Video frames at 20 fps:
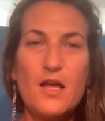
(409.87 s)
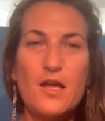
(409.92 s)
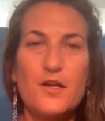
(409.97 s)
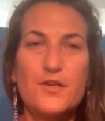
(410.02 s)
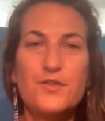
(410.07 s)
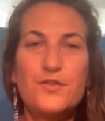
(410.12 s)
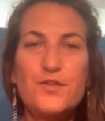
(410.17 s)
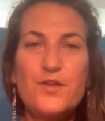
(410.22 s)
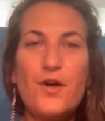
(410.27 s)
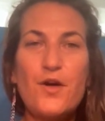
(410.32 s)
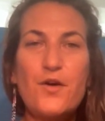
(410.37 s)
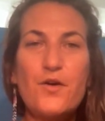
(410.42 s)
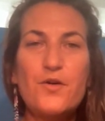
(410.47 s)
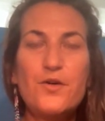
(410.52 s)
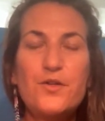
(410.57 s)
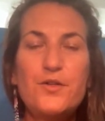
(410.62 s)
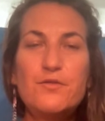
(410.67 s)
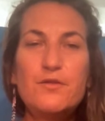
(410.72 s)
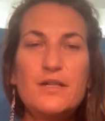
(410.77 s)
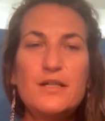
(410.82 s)
So
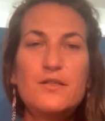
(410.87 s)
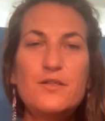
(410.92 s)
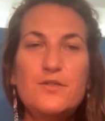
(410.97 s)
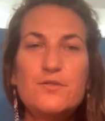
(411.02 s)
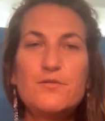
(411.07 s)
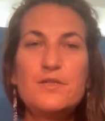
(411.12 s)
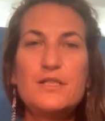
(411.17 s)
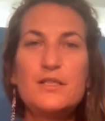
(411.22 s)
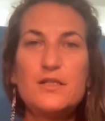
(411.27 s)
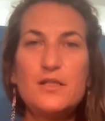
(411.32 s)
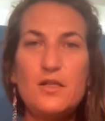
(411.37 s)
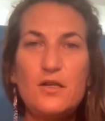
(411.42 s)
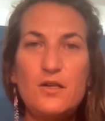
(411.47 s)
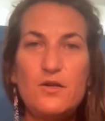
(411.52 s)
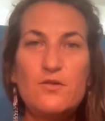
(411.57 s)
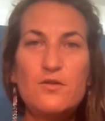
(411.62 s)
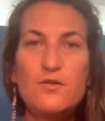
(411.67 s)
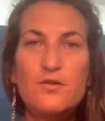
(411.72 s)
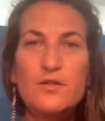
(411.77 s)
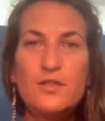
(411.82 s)
you can do it
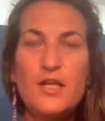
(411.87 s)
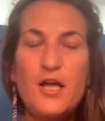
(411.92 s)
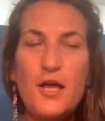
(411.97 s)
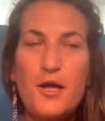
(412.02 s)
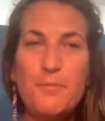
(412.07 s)
alone,